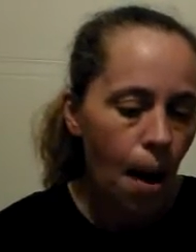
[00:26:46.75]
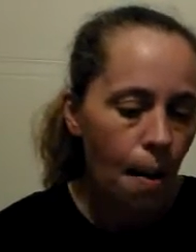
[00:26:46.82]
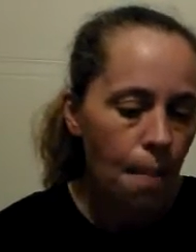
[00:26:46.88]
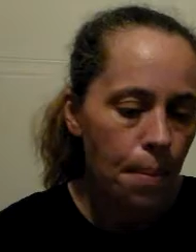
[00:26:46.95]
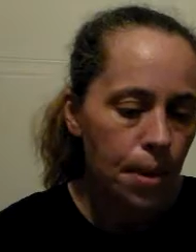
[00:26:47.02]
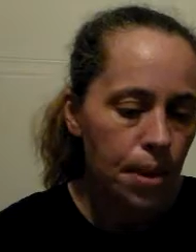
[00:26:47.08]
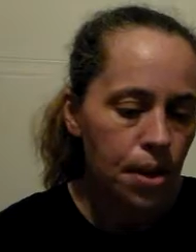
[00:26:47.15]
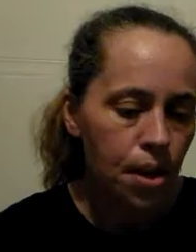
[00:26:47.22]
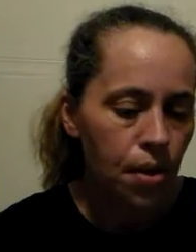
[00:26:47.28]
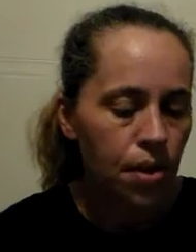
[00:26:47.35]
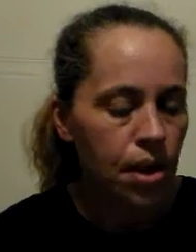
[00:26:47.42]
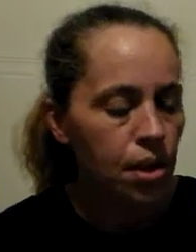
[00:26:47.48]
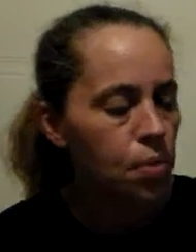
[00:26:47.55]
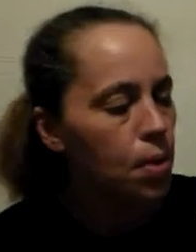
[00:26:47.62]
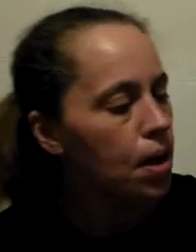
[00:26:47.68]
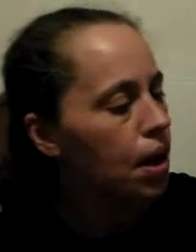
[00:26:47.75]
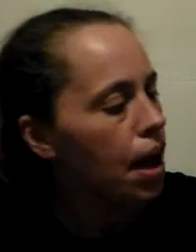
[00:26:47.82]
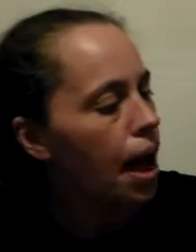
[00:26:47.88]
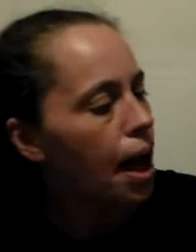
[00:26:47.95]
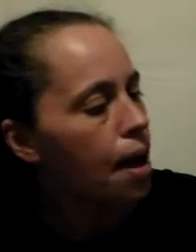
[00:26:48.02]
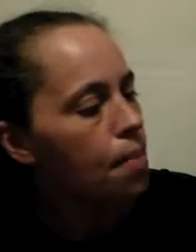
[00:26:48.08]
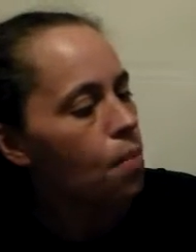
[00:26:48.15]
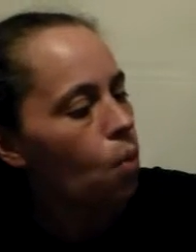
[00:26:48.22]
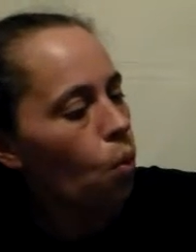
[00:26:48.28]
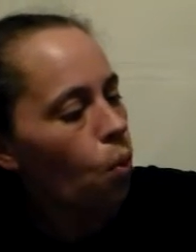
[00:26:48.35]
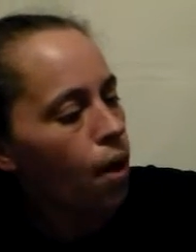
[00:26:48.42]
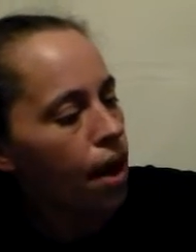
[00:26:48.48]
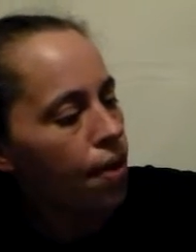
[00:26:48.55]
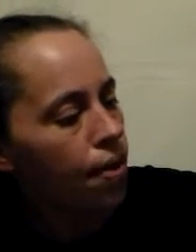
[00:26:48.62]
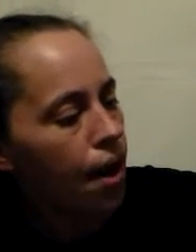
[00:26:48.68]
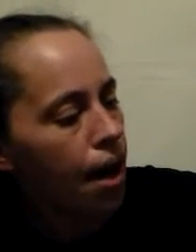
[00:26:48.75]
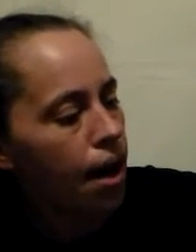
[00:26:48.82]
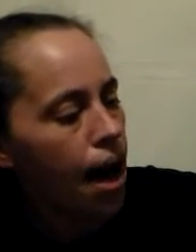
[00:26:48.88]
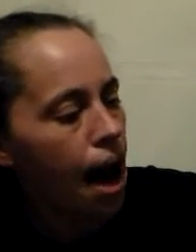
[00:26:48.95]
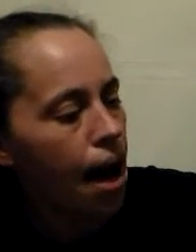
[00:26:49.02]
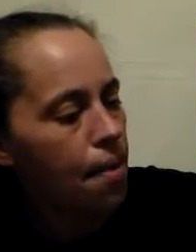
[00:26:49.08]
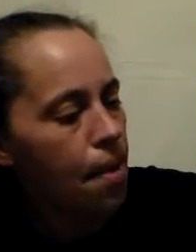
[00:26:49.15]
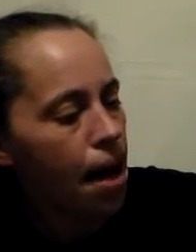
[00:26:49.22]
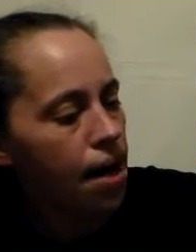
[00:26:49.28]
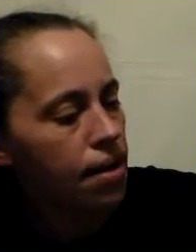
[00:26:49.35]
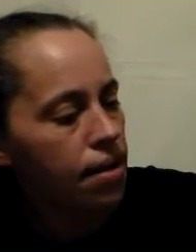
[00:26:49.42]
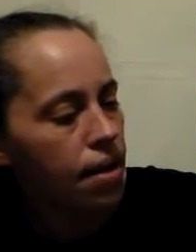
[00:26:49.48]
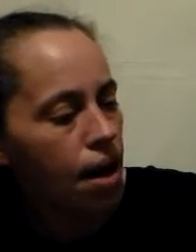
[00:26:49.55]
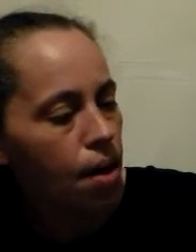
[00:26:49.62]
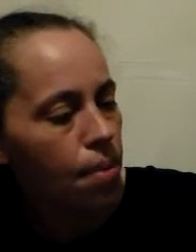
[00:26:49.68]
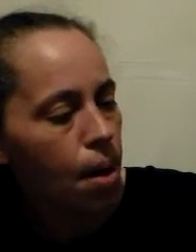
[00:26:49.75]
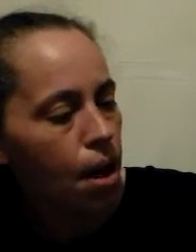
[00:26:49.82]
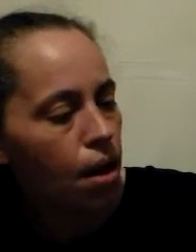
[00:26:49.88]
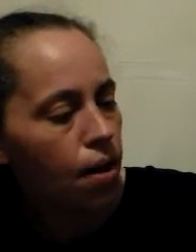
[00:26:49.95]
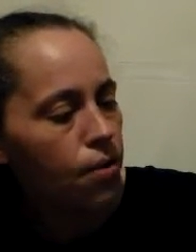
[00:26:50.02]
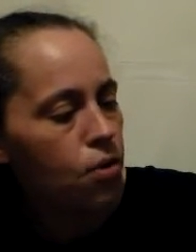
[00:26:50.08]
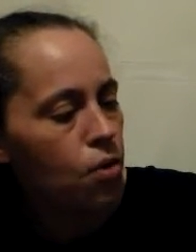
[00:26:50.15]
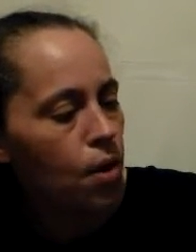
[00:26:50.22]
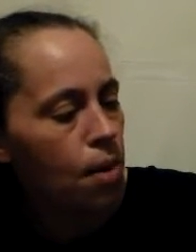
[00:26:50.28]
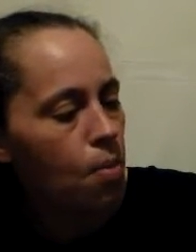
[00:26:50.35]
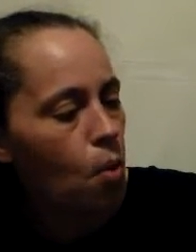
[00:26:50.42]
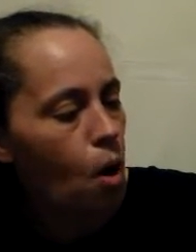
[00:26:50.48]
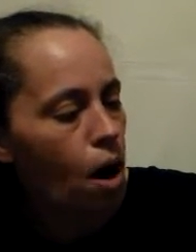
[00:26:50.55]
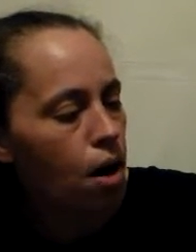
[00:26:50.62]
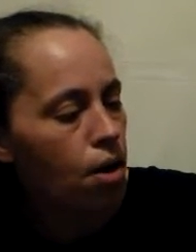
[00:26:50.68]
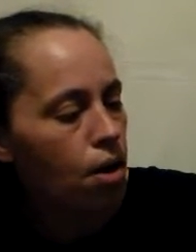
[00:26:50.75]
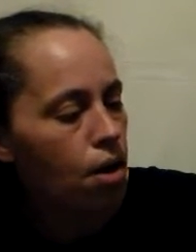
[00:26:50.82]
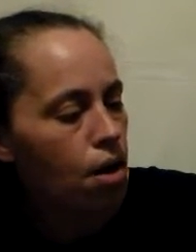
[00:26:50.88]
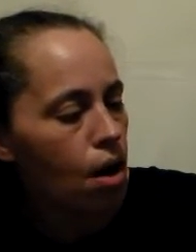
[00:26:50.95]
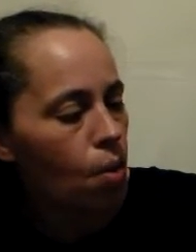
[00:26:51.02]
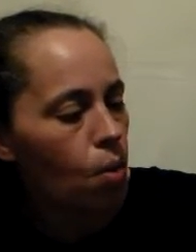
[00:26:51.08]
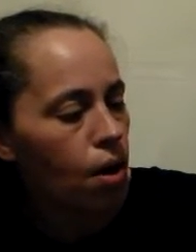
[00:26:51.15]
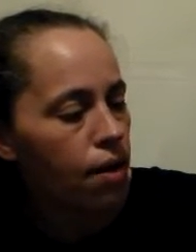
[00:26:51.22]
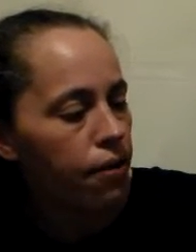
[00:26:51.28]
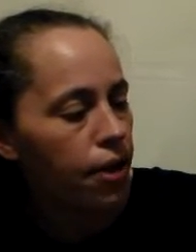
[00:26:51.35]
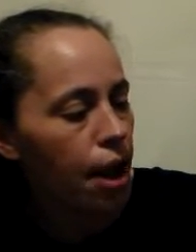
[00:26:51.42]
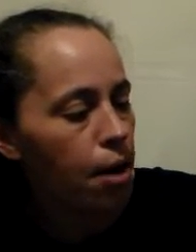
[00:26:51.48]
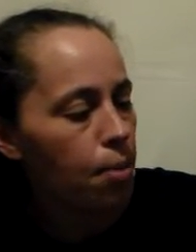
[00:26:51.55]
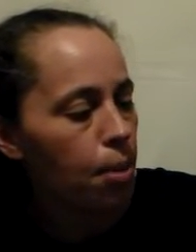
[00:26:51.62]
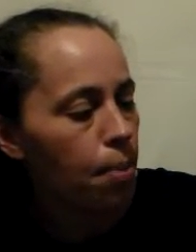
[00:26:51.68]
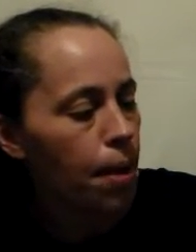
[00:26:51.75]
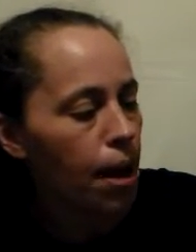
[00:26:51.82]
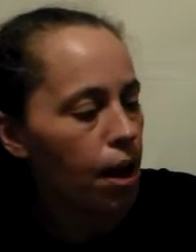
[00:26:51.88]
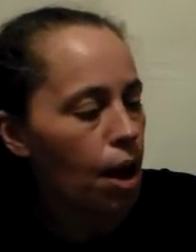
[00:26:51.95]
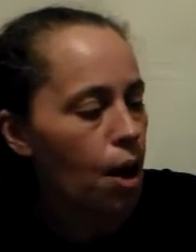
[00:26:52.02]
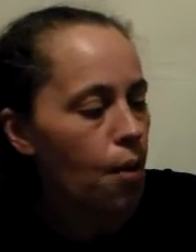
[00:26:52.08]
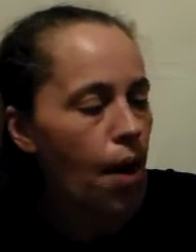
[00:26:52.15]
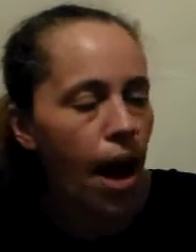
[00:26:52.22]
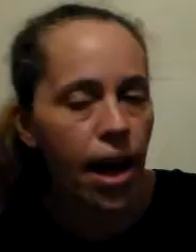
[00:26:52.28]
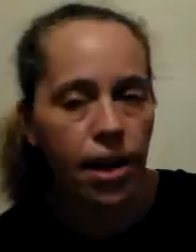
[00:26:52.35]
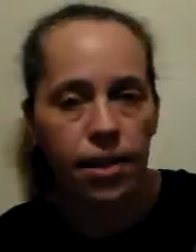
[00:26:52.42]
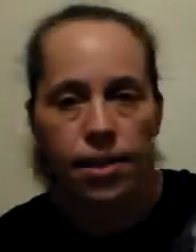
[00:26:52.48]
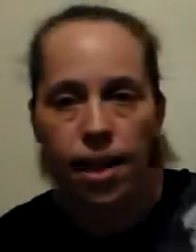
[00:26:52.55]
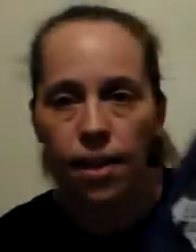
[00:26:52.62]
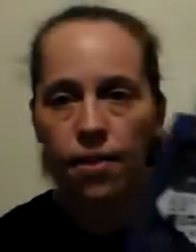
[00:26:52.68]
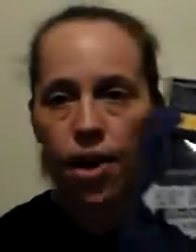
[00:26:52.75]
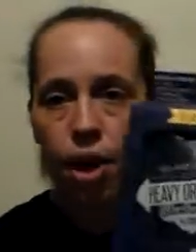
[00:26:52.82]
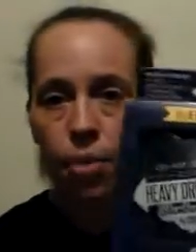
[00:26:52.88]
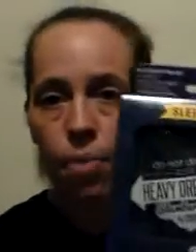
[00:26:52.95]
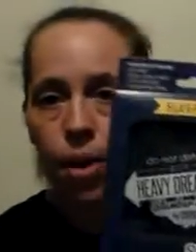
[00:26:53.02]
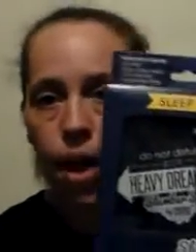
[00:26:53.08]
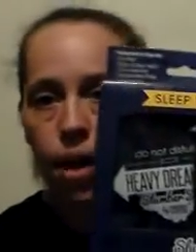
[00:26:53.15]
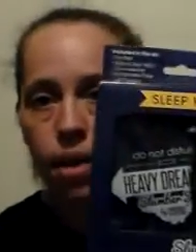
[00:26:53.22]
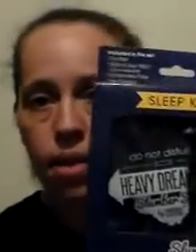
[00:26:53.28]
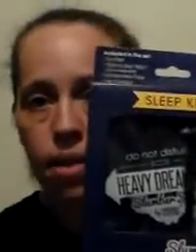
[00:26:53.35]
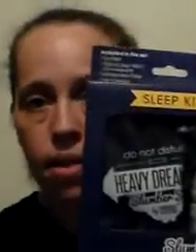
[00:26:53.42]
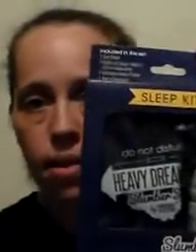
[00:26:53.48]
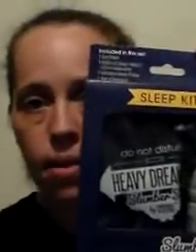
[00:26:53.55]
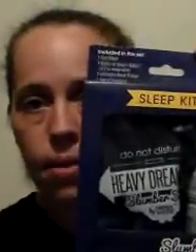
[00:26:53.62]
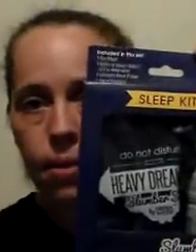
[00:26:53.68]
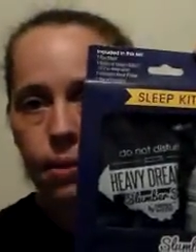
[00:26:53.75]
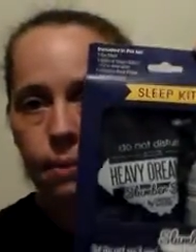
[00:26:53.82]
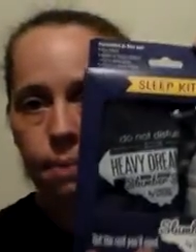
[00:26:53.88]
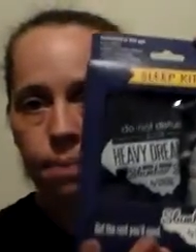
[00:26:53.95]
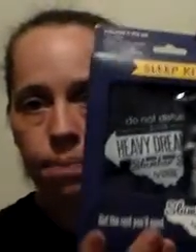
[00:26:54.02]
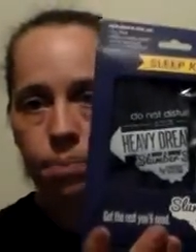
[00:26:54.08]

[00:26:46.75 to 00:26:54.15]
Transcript: Um, so this one came with an eye mask, a bottle of dream water, one inflatable pillow, and a set of earplugs.